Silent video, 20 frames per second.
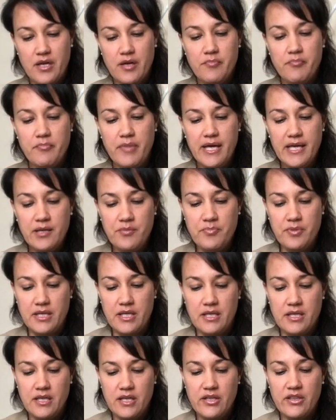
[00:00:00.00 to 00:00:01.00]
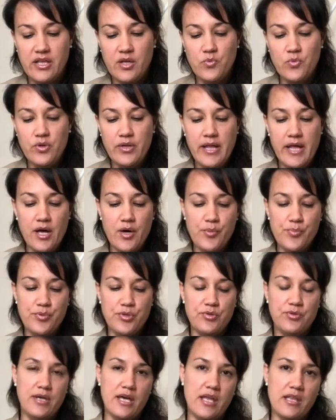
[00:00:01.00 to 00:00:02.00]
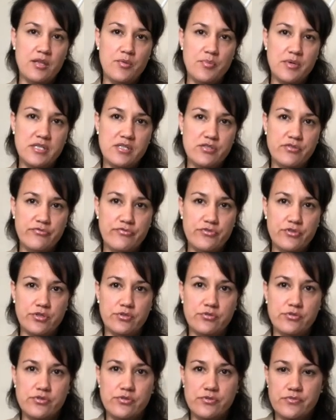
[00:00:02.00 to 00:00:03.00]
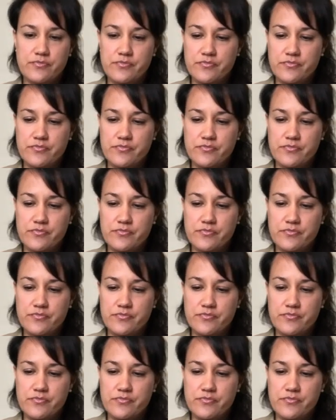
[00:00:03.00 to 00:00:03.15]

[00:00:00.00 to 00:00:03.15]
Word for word: Maybe they will help you get the bitter fruit.